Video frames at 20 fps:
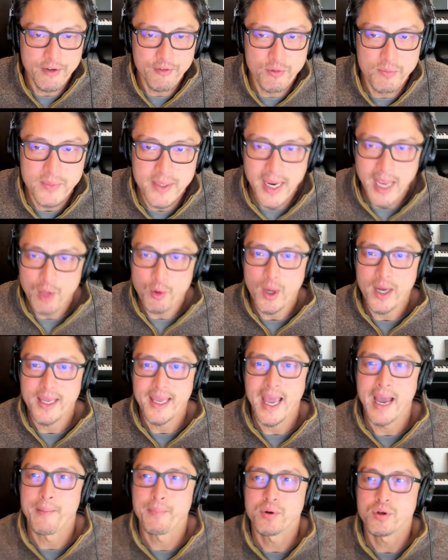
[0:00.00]
from Galois
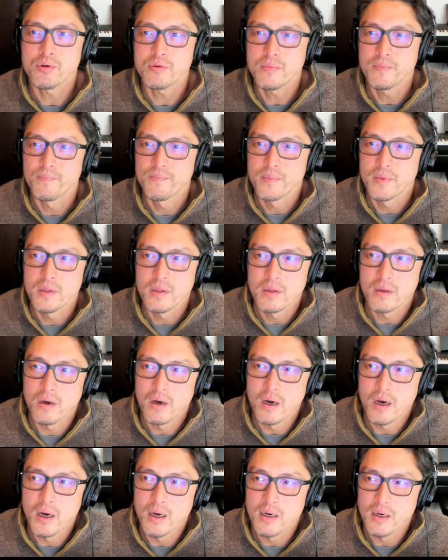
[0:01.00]
Capital
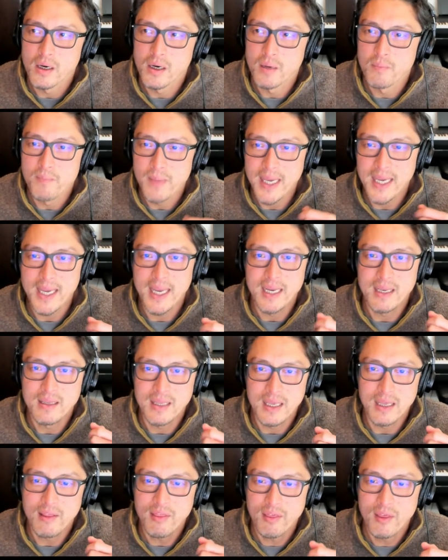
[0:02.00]
on May
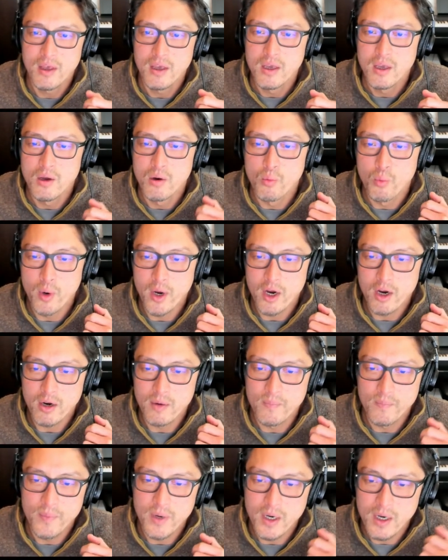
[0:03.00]
18th, where
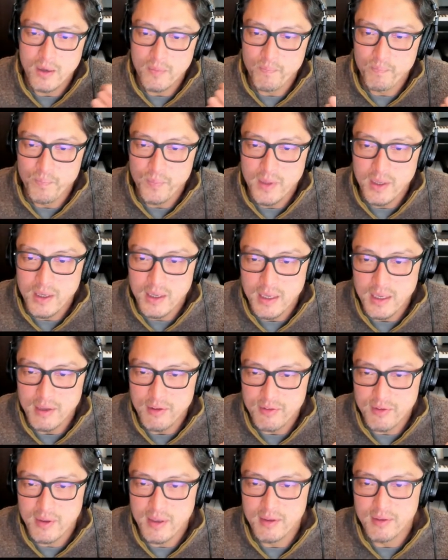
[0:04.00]
he
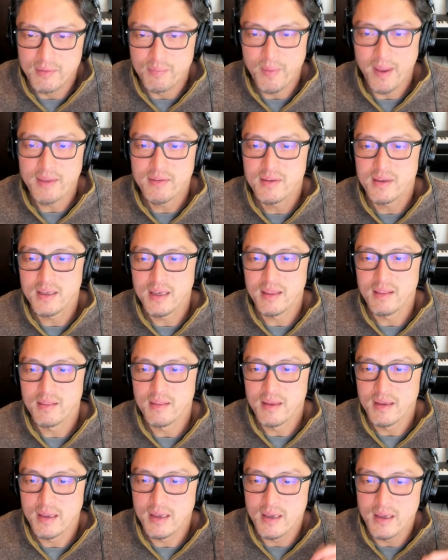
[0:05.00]

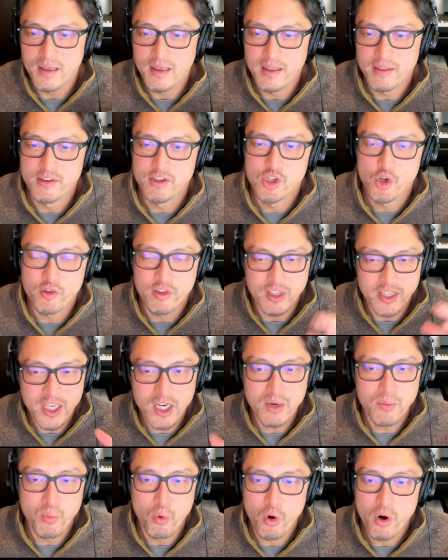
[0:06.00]
showed the
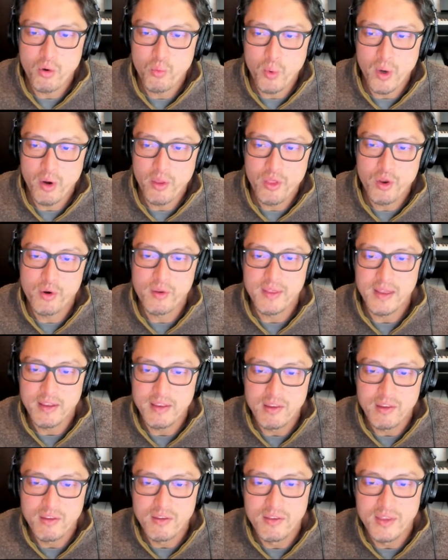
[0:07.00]
leaderboard where they're the
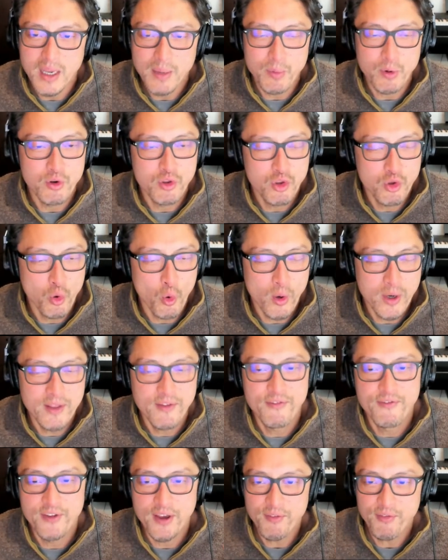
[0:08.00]
number
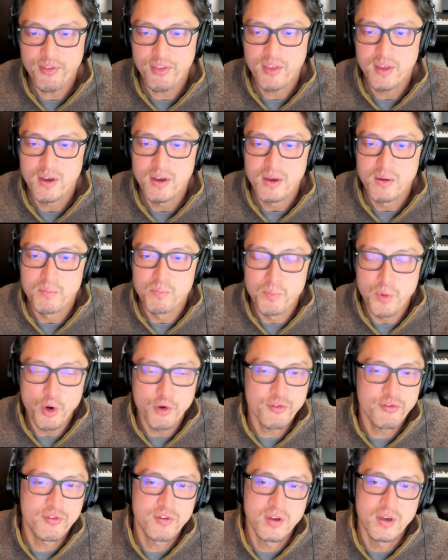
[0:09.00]
25th
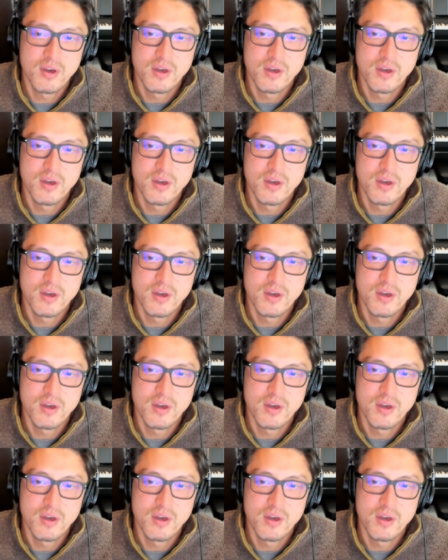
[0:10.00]
most